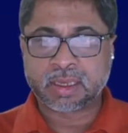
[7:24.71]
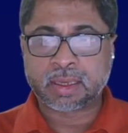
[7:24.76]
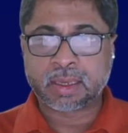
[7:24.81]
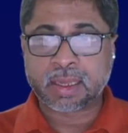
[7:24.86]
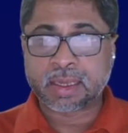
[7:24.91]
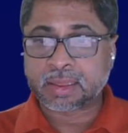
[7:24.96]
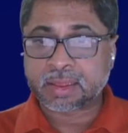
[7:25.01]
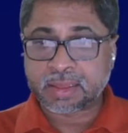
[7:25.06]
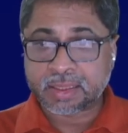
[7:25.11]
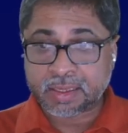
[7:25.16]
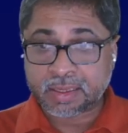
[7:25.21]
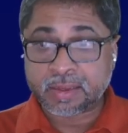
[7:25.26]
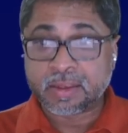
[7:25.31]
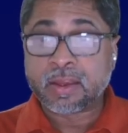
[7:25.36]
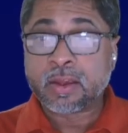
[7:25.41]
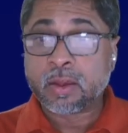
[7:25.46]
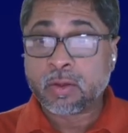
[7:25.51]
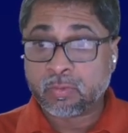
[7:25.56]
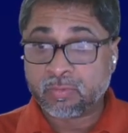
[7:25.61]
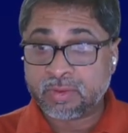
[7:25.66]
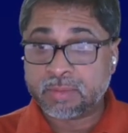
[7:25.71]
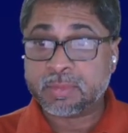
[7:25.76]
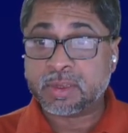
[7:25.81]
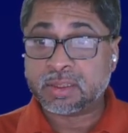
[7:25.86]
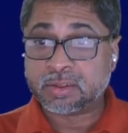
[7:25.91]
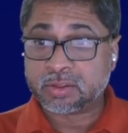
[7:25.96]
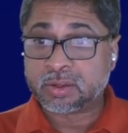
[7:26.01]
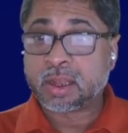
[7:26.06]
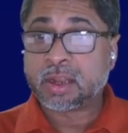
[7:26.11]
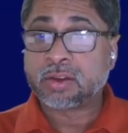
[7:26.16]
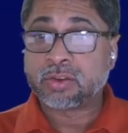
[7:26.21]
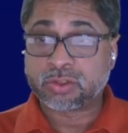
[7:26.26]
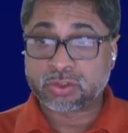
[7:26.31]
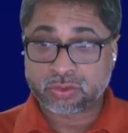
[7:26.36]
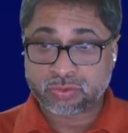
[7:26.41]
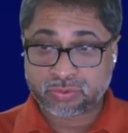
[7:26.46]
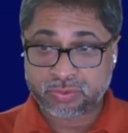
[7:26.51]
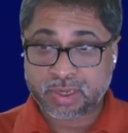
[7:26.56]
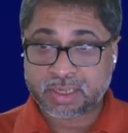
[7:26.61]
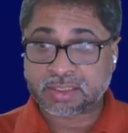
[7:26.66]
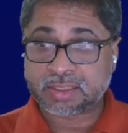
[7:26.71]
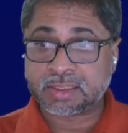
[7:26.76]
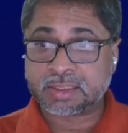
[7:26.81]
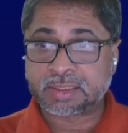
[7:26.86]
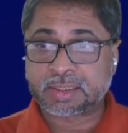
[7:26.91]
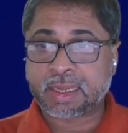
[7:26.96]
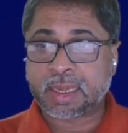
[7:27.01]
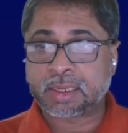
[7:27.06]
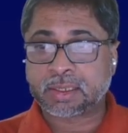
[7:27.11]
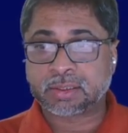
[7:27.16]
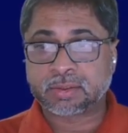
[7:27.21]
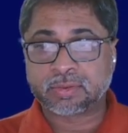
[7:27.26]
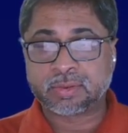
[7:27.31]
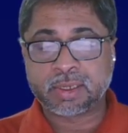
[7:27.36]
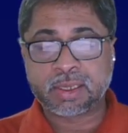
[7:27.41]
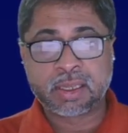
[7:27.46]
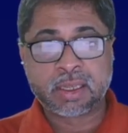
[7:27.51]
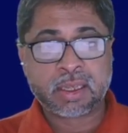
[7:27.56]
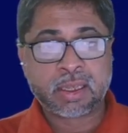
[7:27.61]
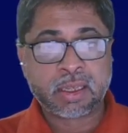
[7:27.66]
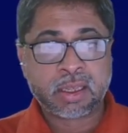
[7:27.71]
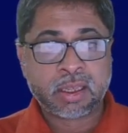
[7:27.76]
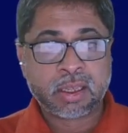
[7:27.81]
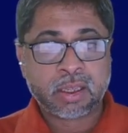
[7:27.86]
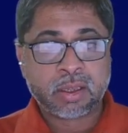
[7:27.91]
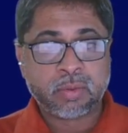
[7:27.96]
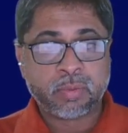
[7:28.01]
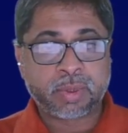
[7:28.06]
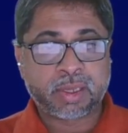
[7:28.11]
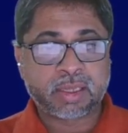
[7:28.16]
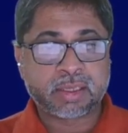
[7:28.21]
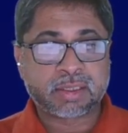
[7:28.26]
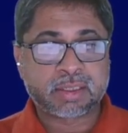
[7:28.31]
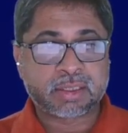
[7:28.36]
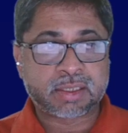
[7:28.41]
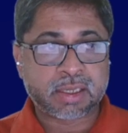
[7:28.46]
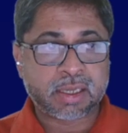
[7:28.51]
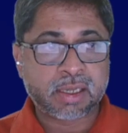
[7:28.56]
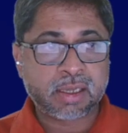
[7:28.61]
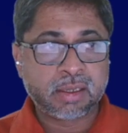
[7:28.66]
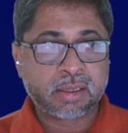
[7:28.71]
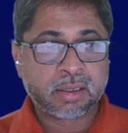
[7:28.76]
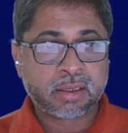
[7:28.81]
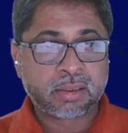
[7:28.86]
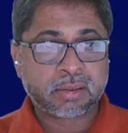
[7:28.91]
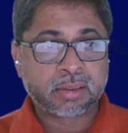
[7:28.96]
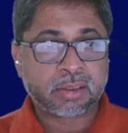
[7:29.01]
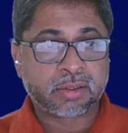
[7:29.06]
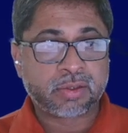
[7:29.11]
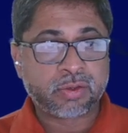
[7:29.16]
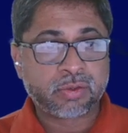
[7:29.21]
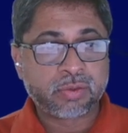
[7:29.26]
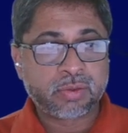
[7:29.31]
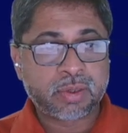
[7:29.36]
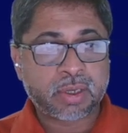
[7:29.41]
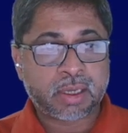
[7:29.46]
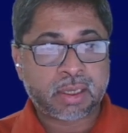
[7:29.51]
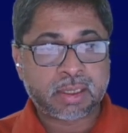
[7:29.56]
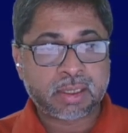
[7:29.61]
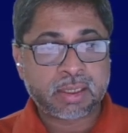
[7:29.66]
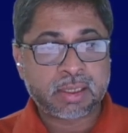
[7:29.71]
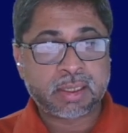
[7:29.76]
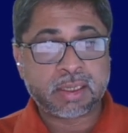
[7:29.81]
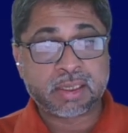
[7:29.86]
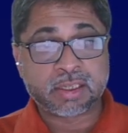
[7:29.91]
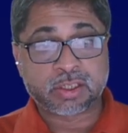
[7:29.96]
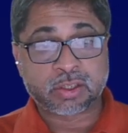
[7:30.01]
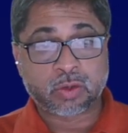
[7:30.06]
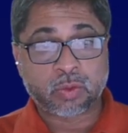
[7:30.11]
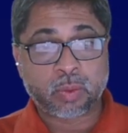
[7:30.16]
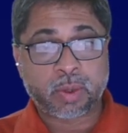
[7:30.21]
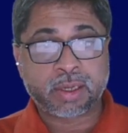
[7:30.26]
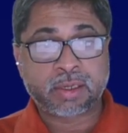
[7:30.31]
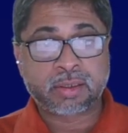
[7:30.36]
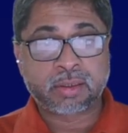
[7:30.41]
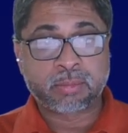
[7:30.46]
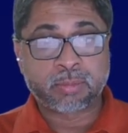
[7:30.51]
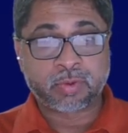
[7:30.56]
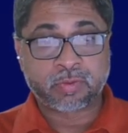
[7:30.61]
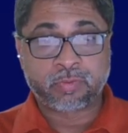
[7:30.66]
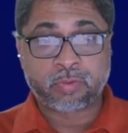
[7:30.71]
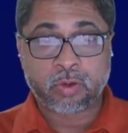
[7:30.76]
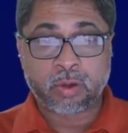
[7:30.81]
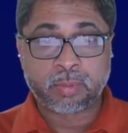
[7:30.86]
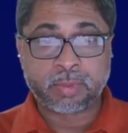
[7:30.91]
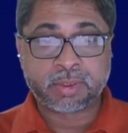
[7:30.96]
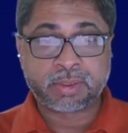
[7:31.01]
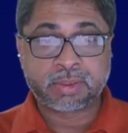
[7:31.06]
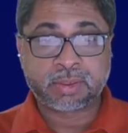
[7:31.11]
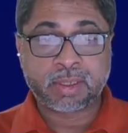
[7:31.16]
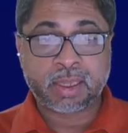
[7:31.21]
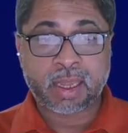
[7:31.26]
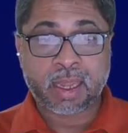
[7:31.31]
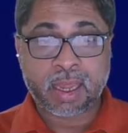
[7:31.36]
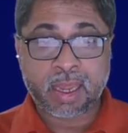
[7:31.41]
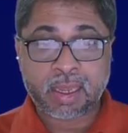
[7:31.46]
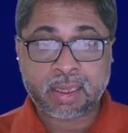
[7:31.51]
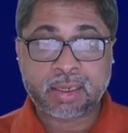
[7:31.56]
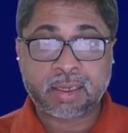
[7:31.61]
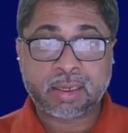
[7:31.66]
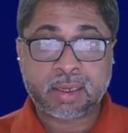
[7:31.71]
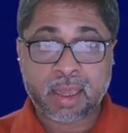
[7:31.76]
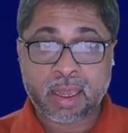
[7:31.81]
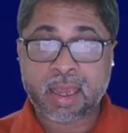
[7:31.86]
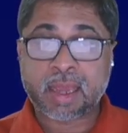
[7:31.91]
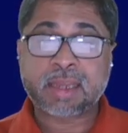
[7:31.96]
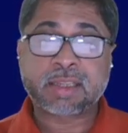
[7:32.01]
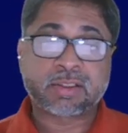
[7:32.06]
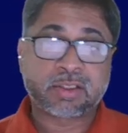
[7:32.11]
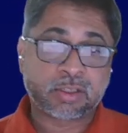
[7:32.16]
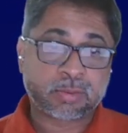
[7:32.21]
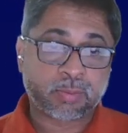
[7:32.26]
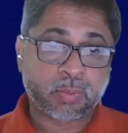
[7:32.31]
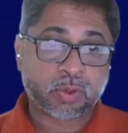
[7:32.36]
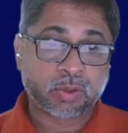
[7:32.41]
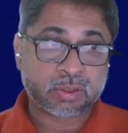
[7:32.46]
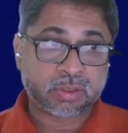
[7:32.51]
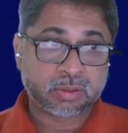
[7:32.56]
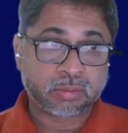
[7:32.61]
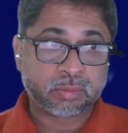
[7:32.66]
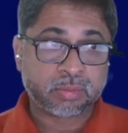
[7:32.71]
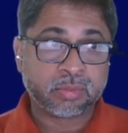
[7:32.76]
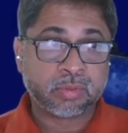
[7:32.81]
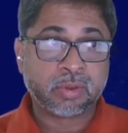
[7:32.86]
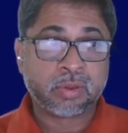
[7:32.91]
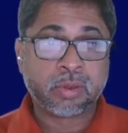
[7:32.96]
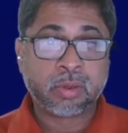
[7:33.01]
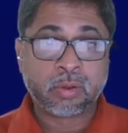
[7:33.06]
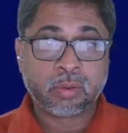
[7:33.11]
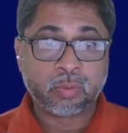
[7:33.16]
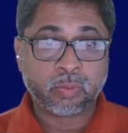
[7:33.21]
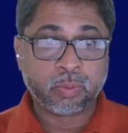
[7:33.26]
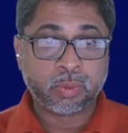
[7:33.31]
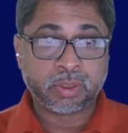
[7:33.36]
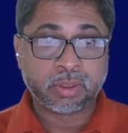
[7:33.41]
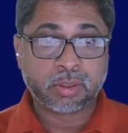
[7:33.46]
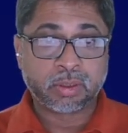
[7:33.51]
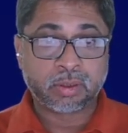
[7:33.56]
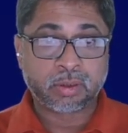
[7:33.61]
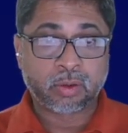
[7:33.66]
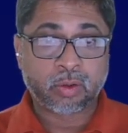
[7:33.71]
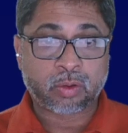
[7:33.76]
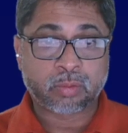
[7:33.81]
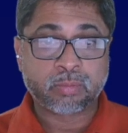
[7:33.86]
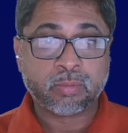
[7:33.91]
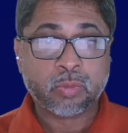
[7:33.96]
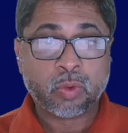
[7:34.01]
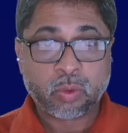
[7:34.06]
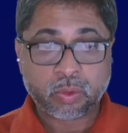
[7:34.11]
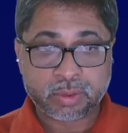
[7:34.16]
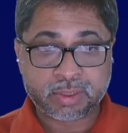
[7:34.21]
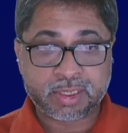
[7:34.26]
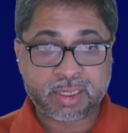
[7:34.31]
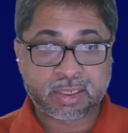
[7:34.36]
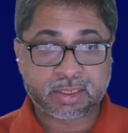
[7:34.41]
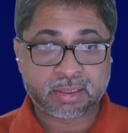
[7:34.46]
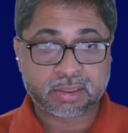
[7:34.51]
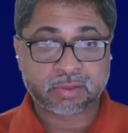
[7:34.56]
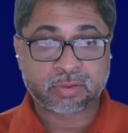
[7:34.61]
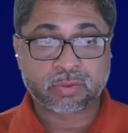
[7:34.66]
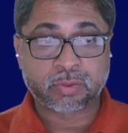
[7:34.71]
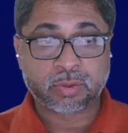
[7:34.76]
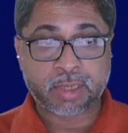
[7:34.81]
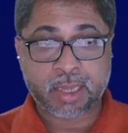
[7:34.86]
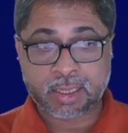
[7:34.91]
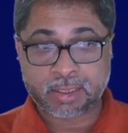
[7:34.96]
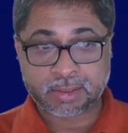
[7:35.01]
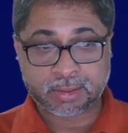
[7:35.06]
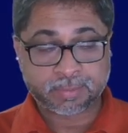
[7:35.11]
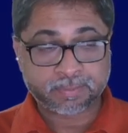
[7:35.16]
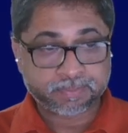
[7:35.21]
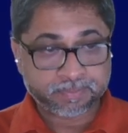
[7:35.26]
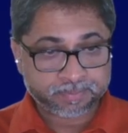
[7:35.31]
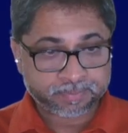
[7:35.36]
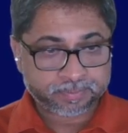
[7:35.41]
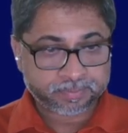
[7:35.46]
like the women stresses category, we can see that the UI is quite performant and as responsive with a lot more data thrown at it.